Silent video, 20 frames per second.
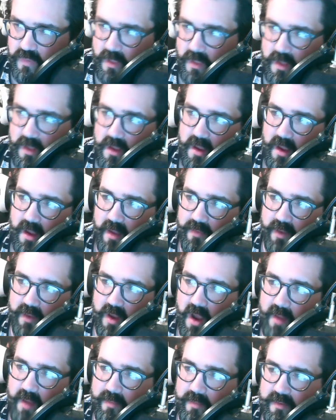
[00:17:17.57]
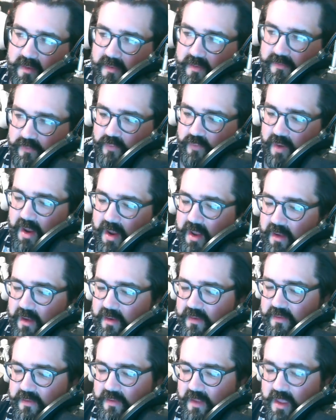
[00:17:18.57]
Uh, the commentary is great
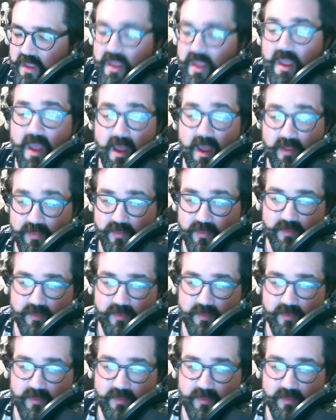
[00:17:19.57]
because he had